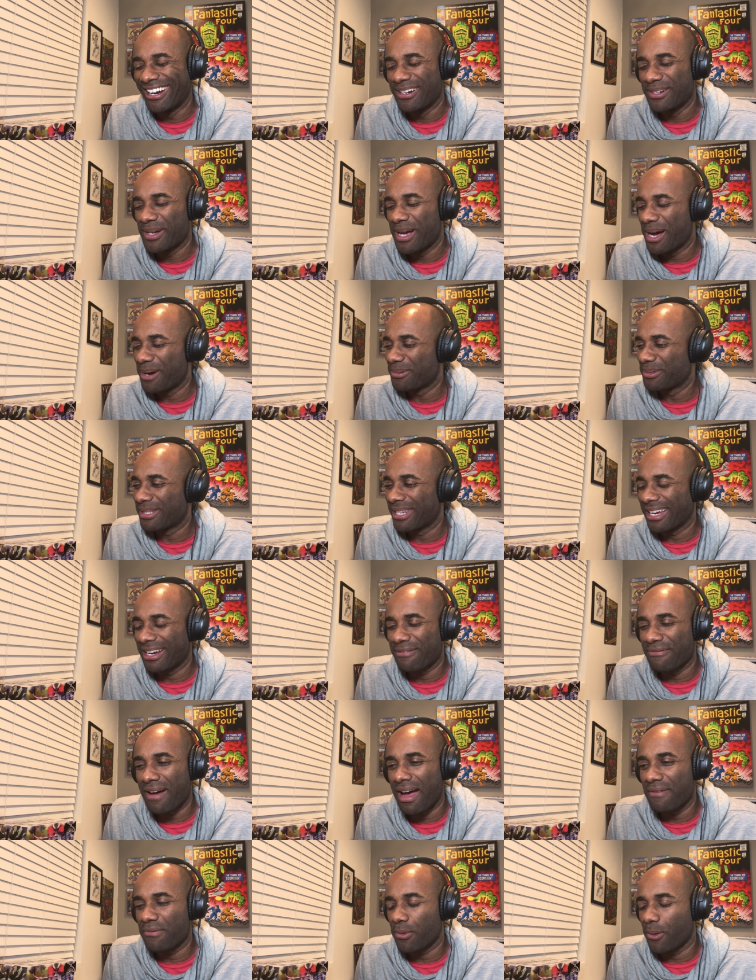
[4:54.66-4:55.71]
I was like a
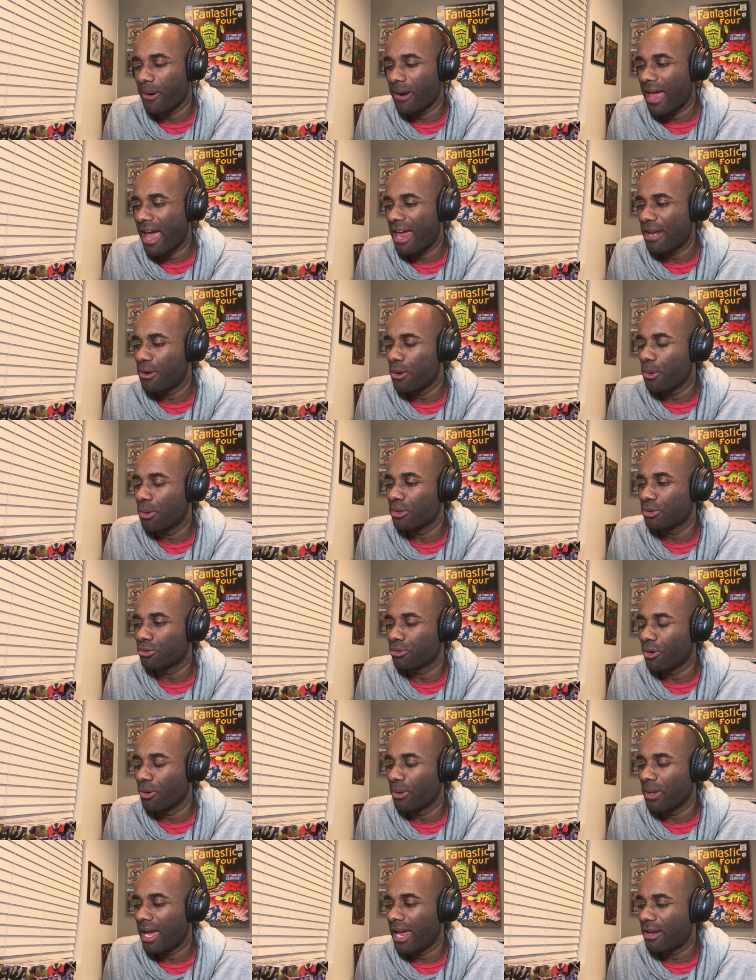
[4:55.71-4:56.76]
five year old. I had no
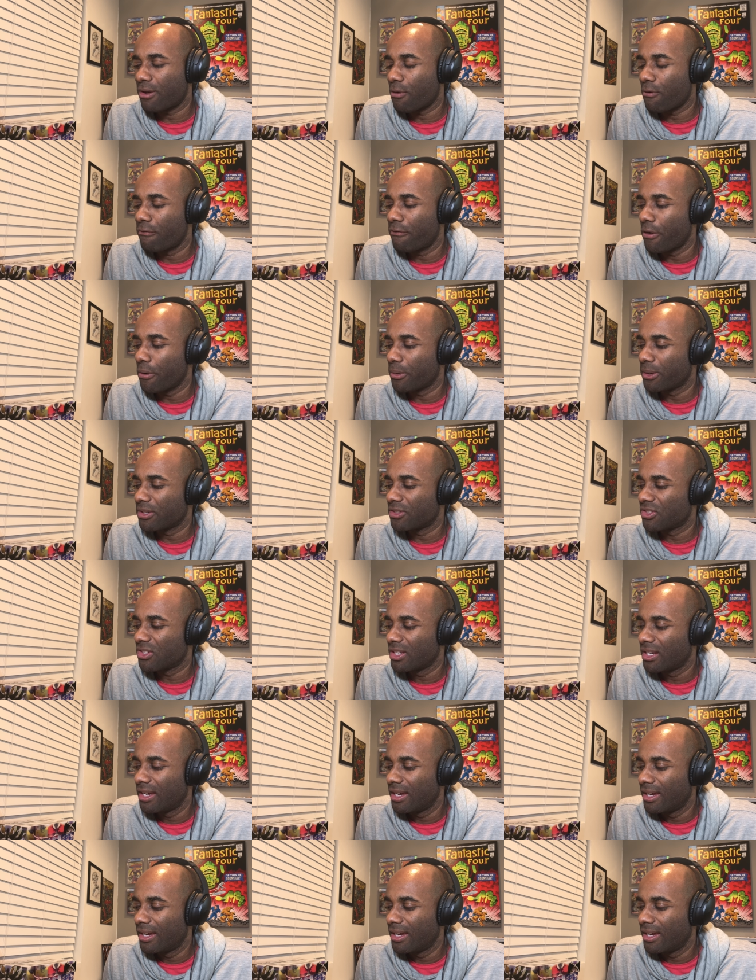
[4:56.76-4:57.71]
control. I had no focus.